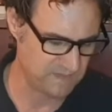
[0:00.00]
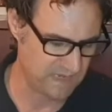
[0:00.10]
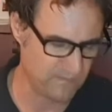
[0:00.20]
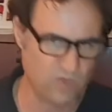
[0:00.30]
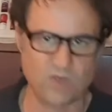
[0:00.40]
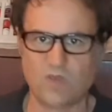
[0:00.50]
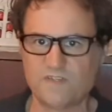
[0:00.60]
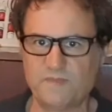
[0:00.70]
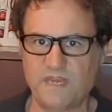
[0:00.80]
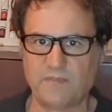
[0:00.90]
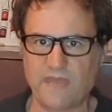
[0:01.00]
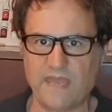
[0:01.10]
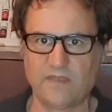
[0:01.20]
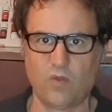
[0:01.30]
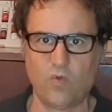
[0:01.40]
bamboo cosmetic
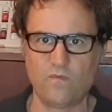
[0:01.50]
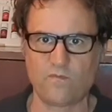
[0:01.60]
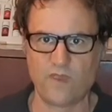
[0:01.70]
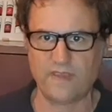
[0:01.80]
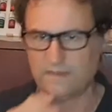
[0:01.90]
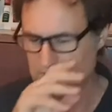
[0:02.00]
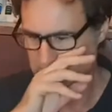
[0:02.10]
bag, all free.